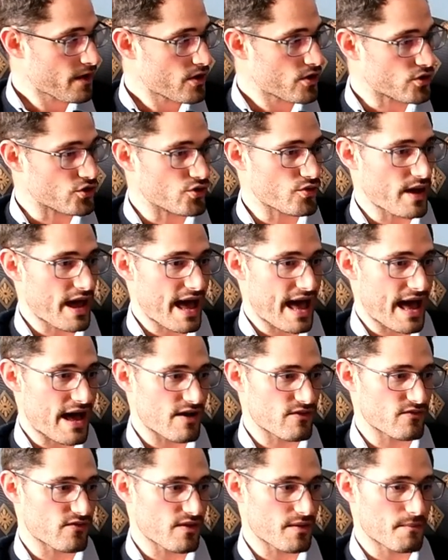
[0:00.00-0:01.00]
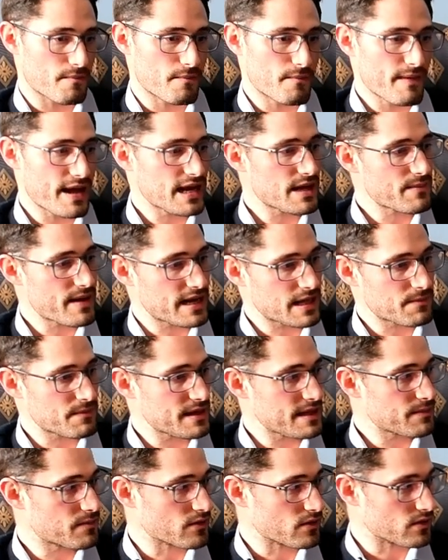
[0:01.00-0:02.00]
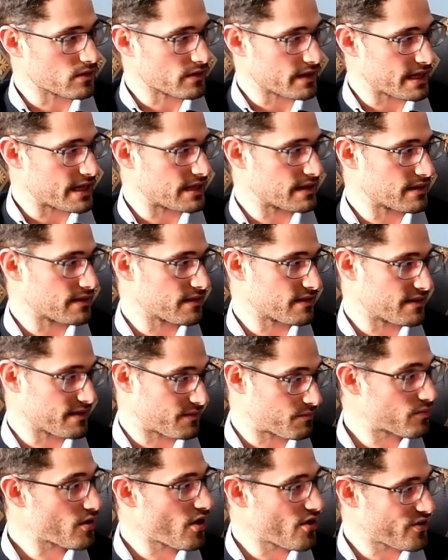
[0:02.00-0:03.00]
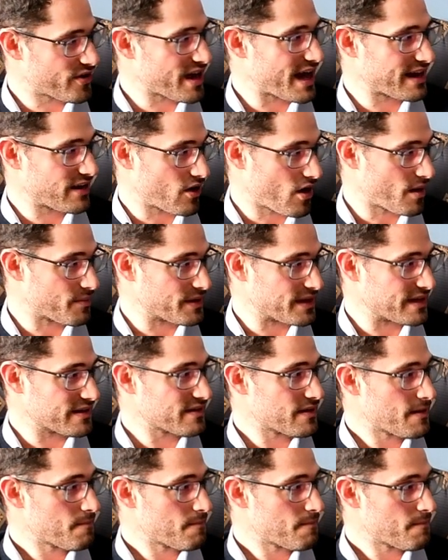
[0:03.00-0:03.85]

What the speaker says: You have many, many people in the pro-gun lobby